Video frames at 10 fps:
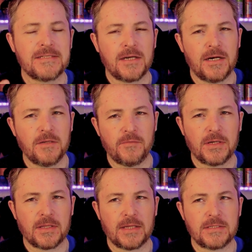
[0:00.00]
It's kind
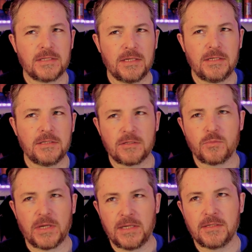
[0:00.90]
of like that, slightly
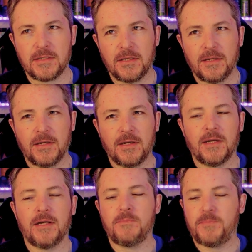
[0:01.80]
sweet.
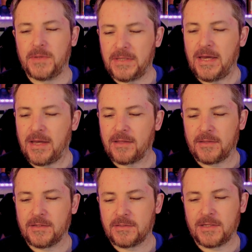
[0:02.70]
But
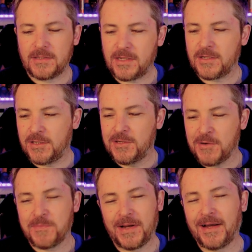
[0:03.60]
yeah, that's
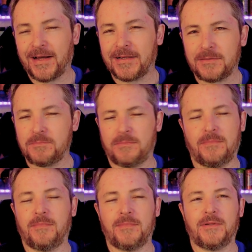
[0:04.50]
actually not bad.
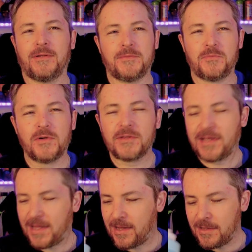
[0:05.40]

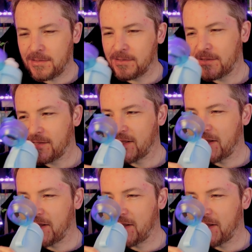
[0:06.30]
What the hell?